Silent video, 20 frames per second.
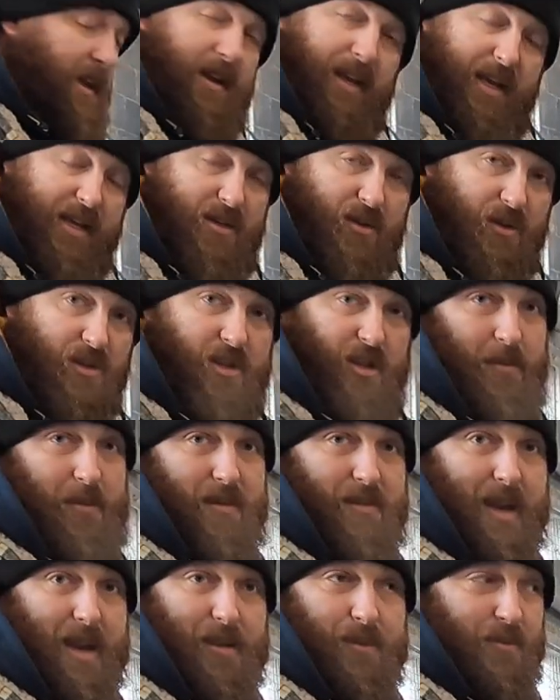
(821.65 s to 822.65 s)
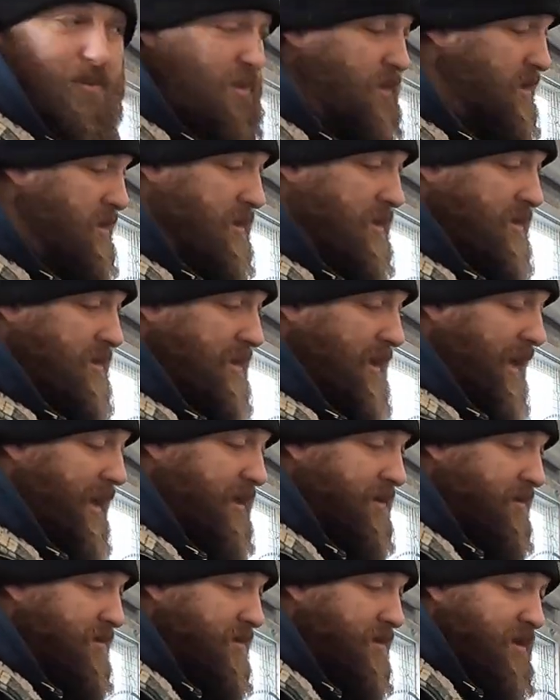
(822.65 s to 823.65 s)
his will still be around
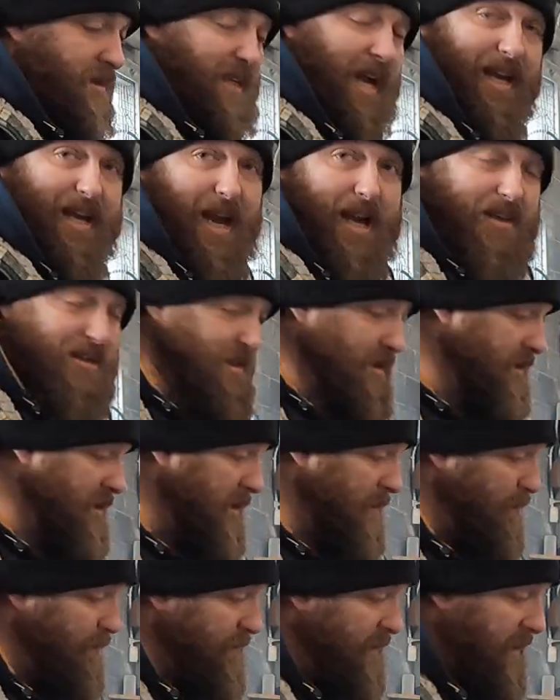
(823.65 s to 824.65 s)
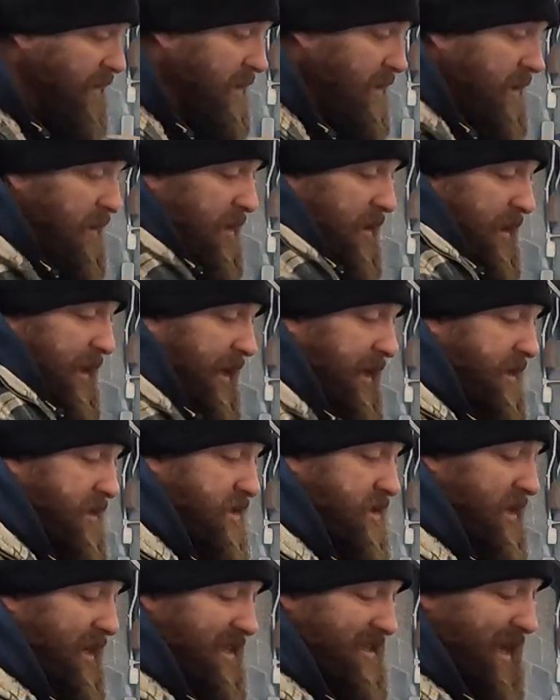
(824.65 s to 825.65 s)
in decades to come.
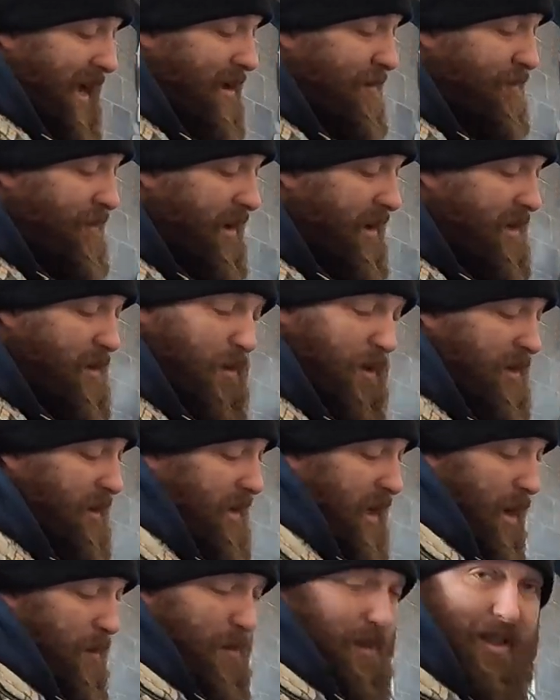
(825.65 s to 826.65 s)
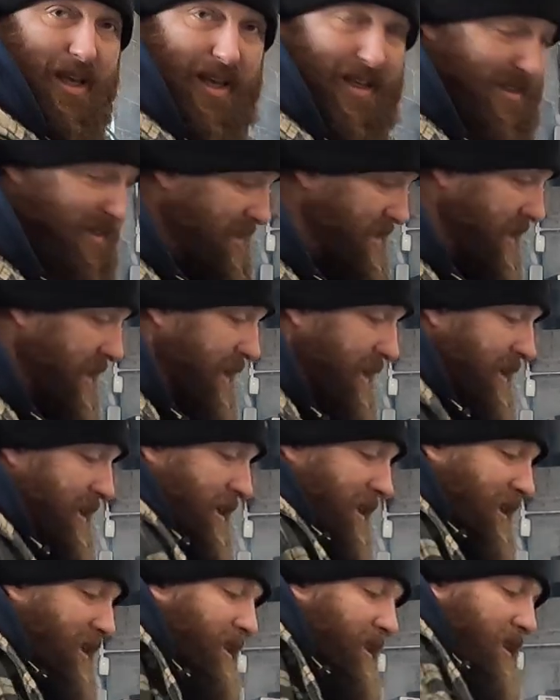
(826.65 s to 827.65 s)
It's how far you want to go with it, isn't
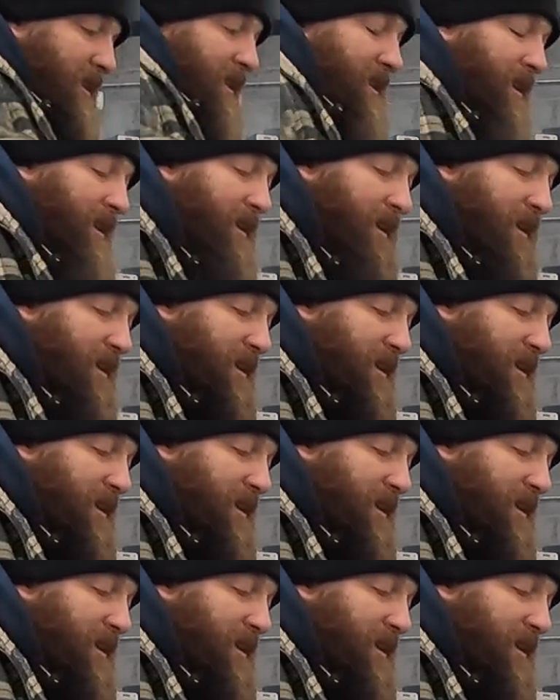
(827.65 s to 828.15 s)
it?